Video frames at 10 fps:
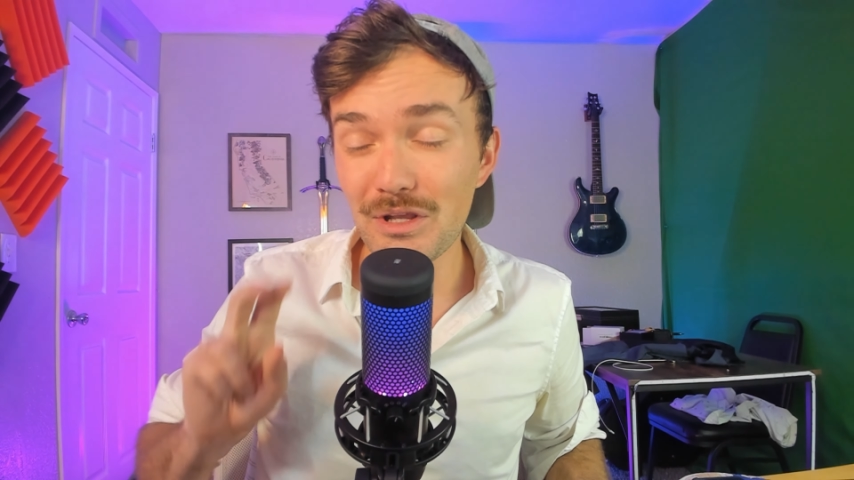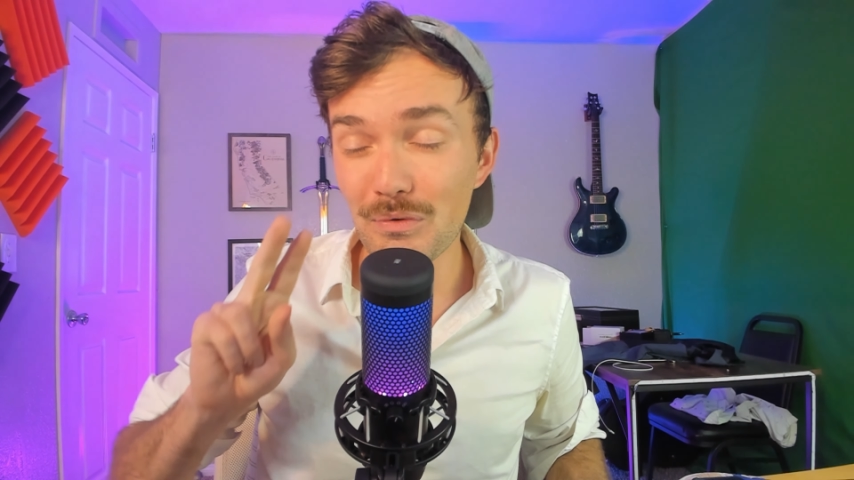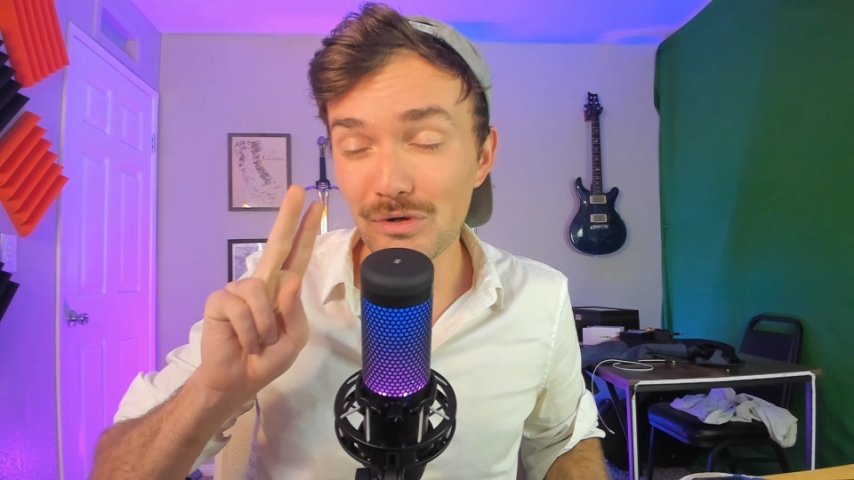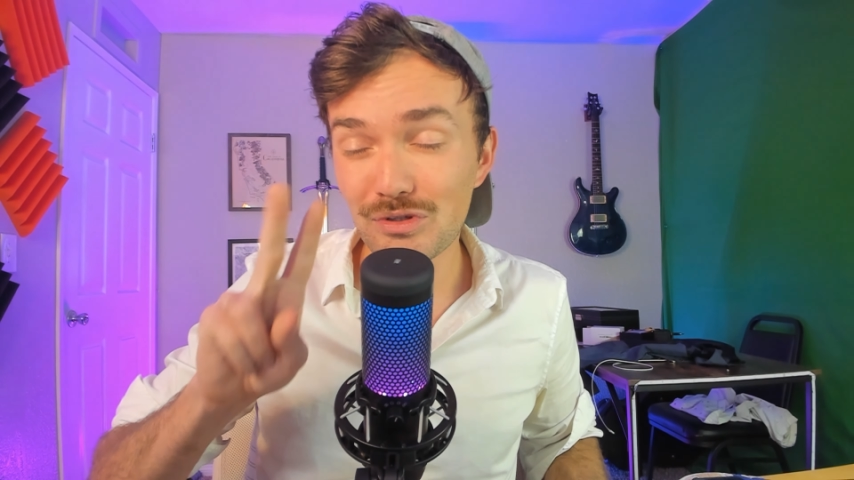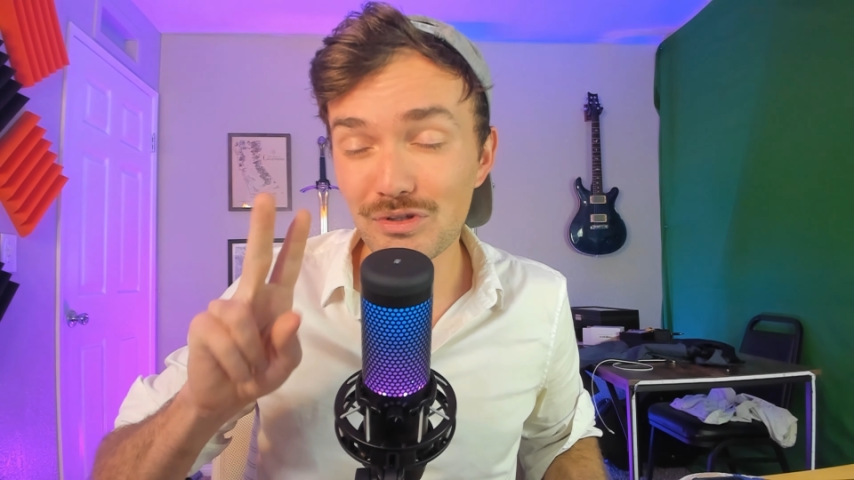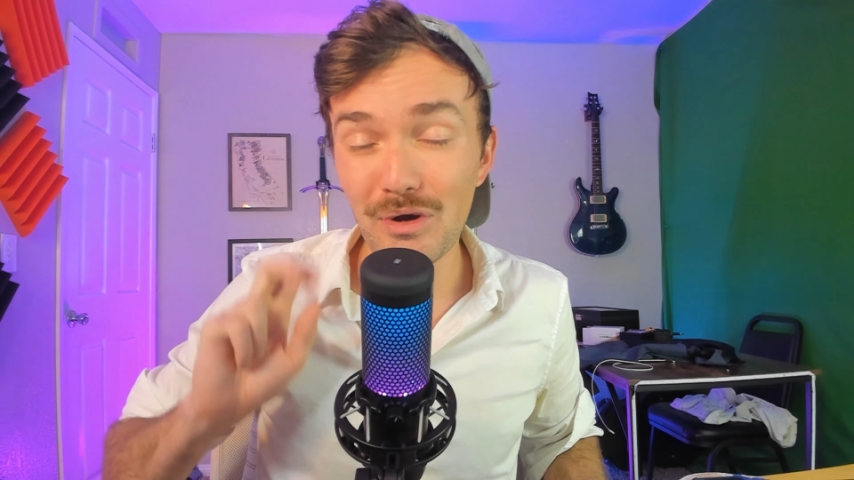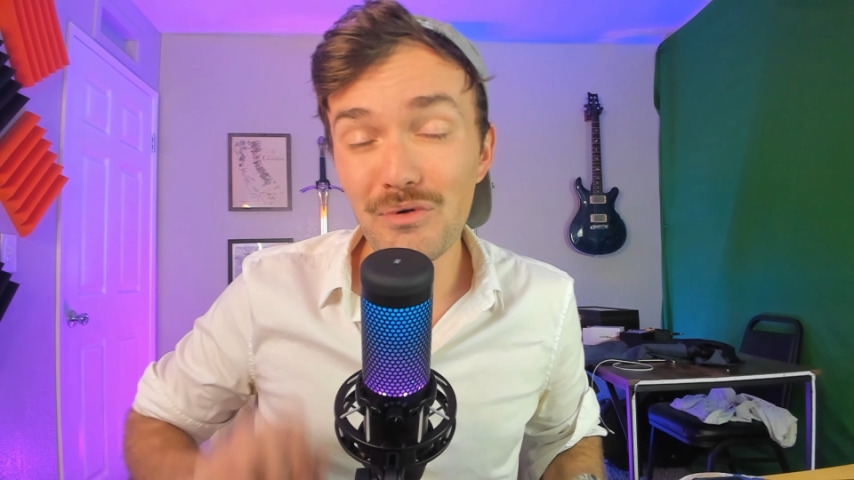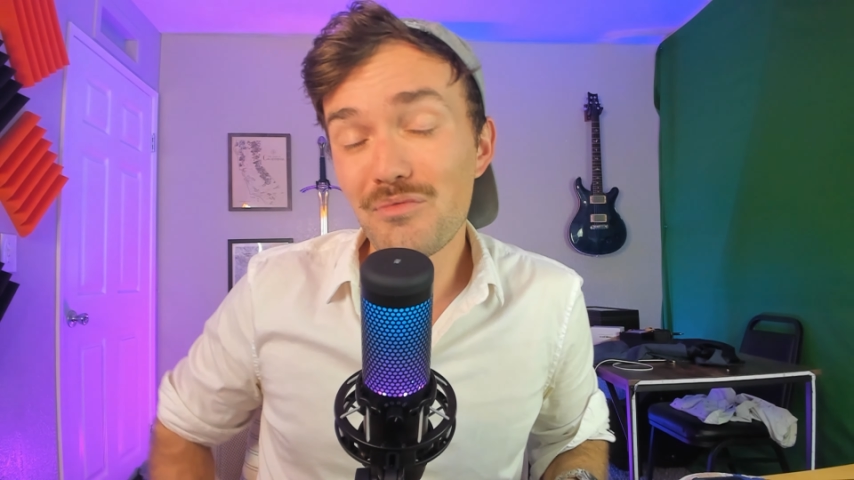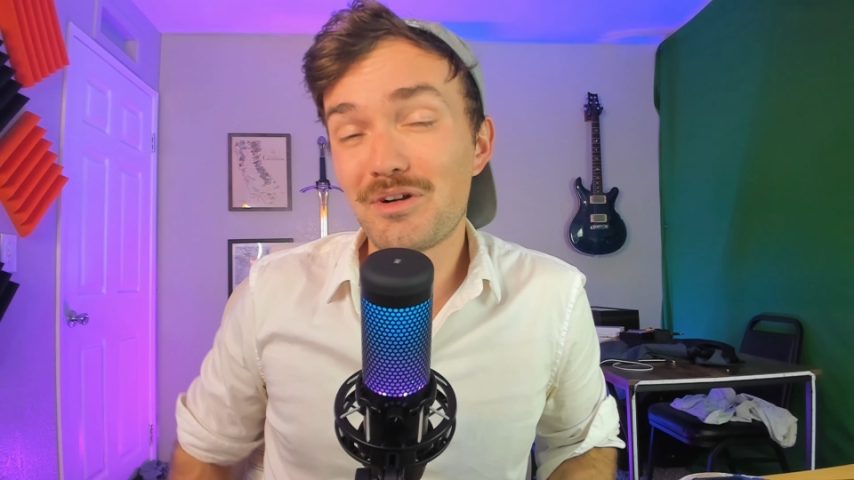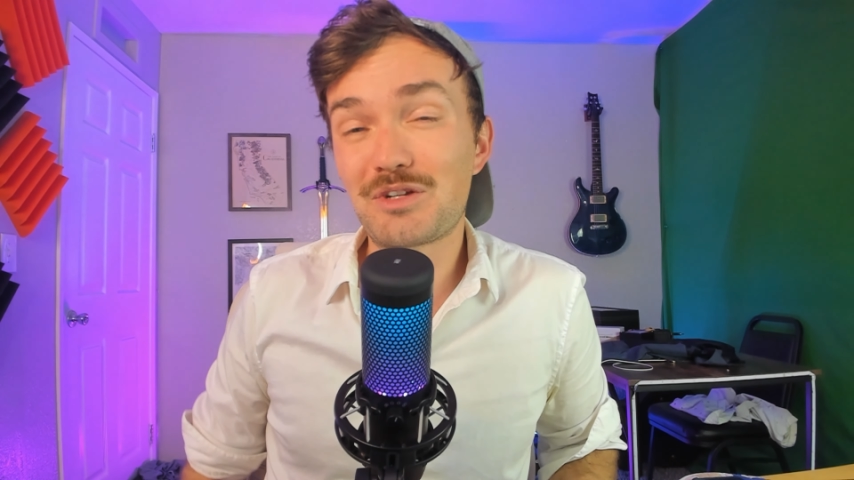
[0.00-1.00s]
and you are
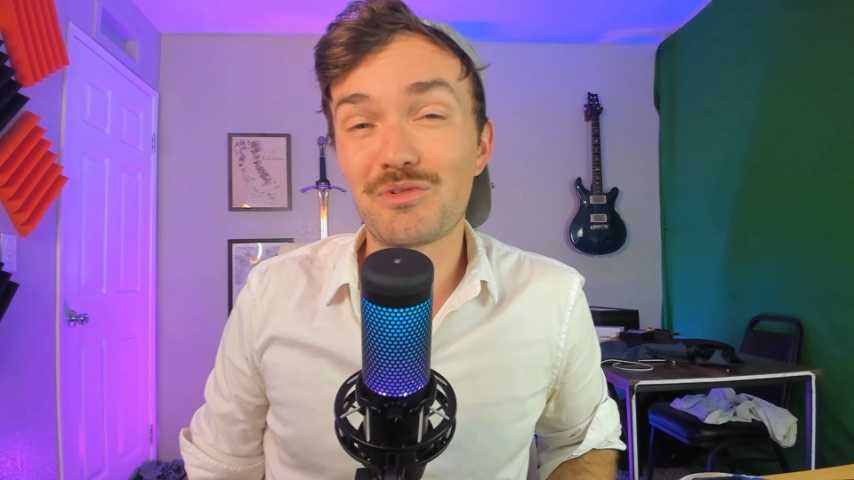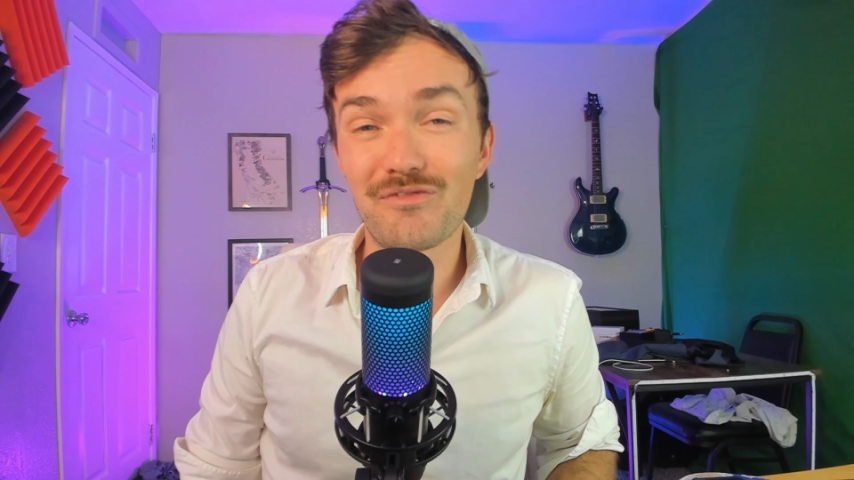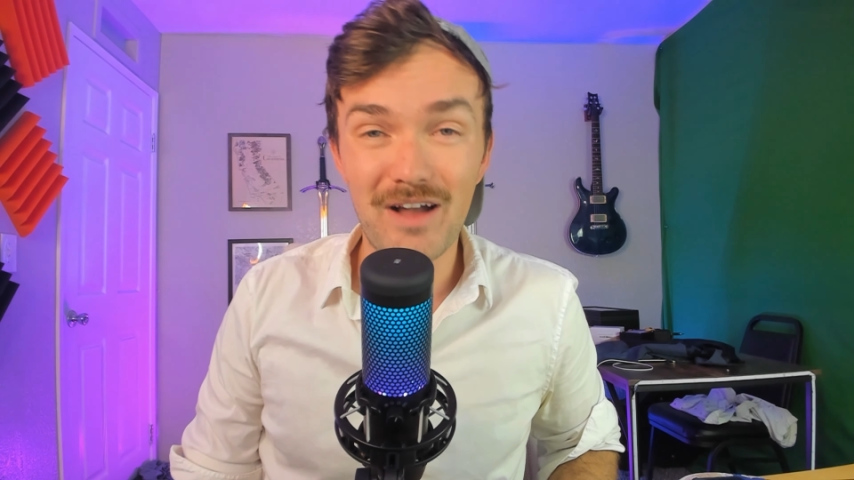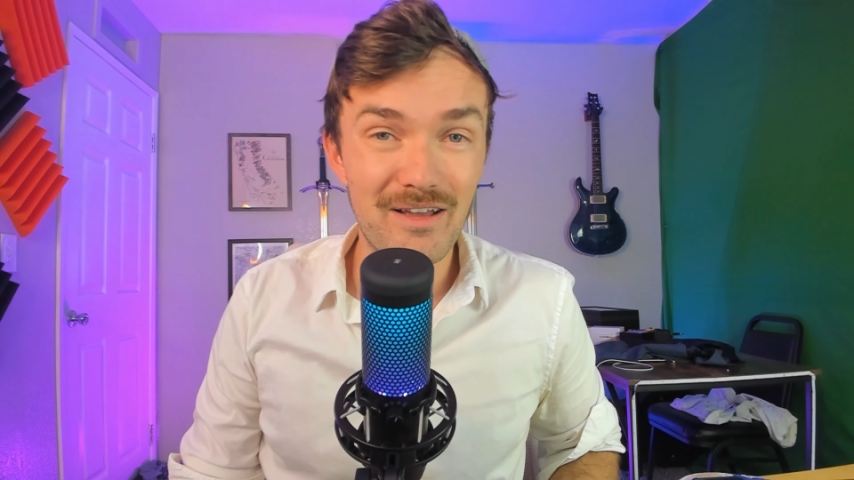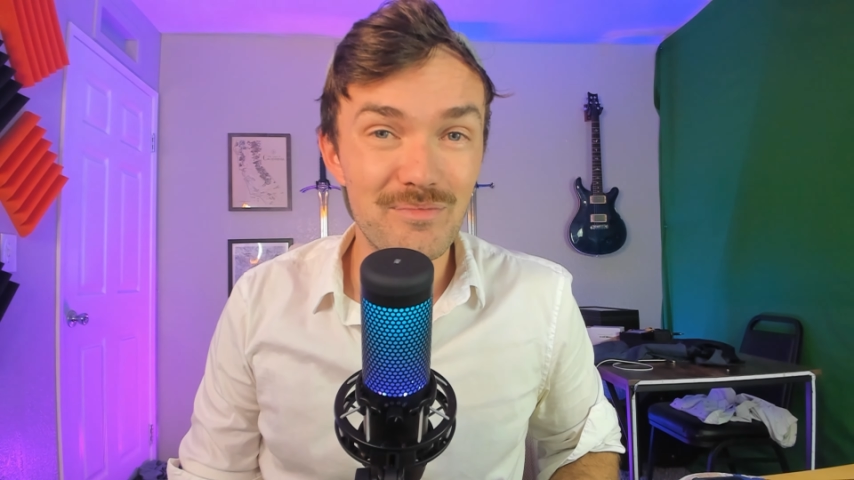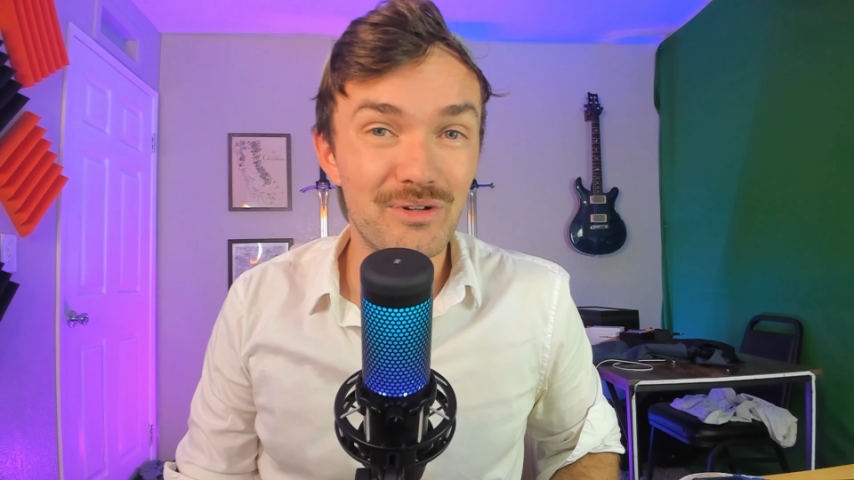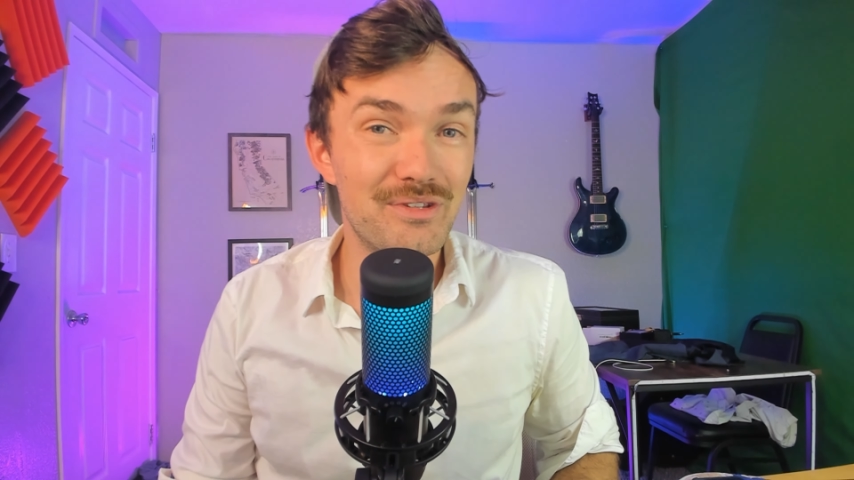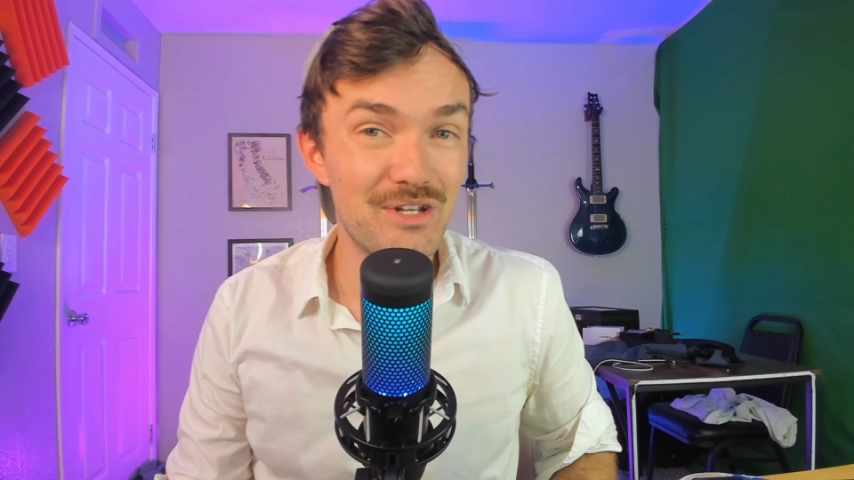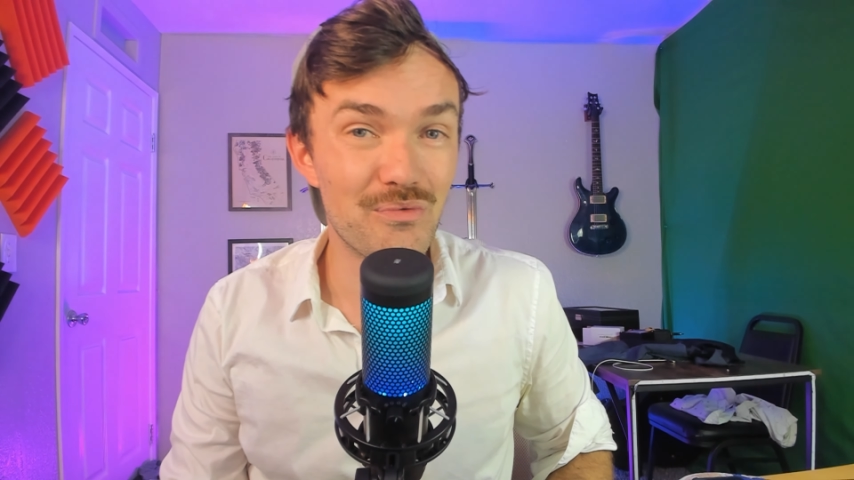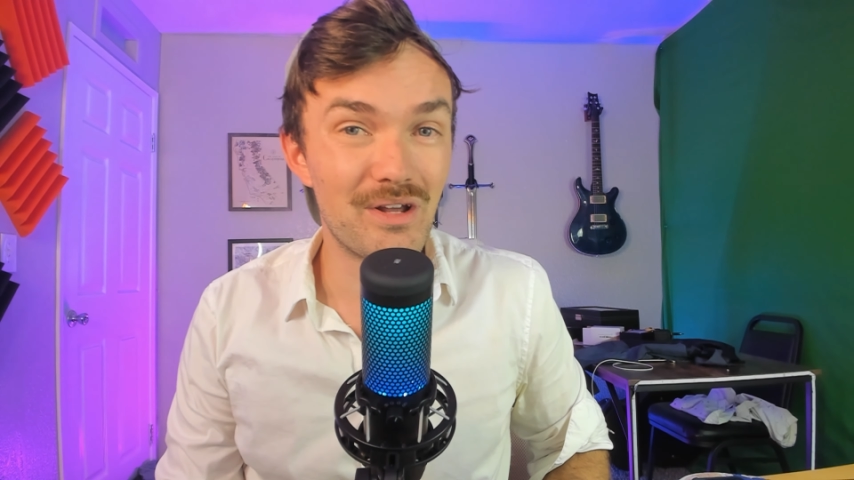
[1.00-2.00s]
so much more valuable
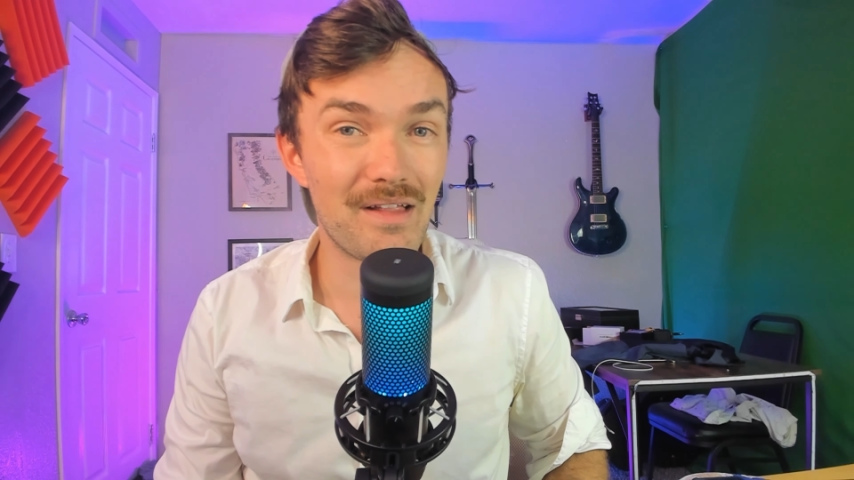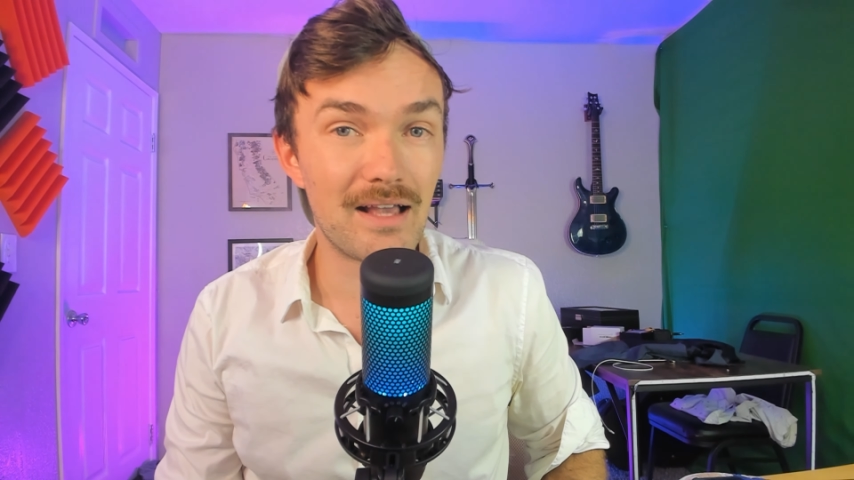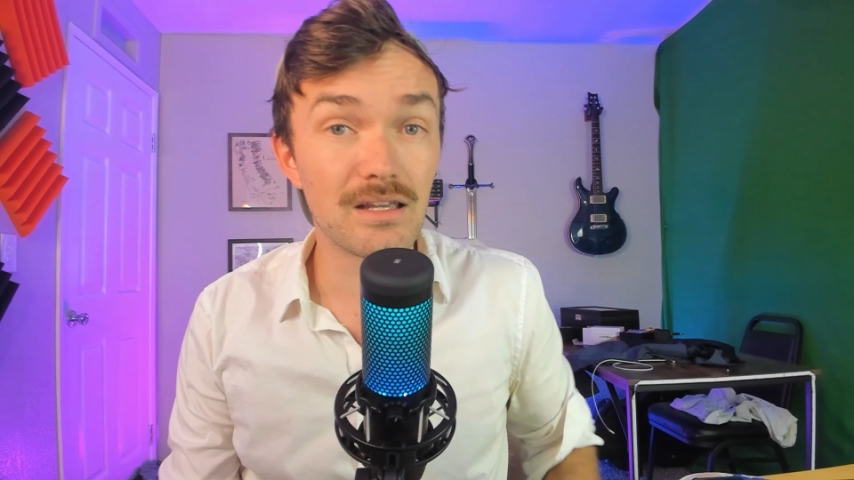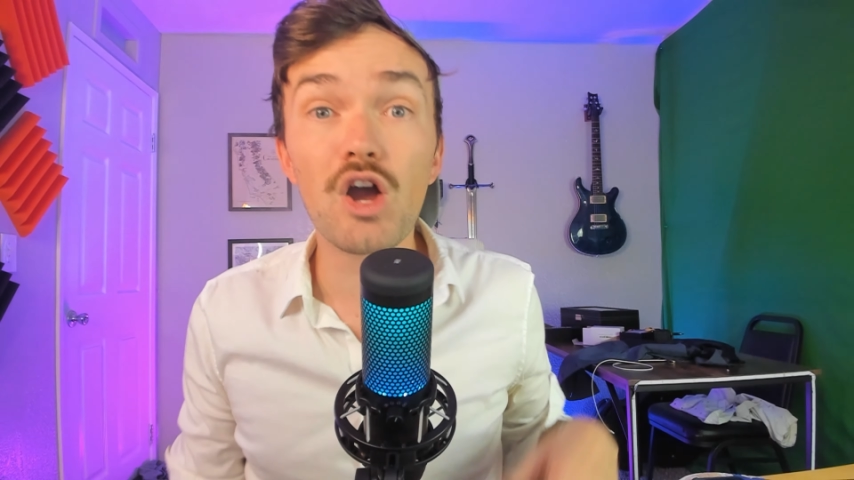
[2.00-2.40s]
than you realize.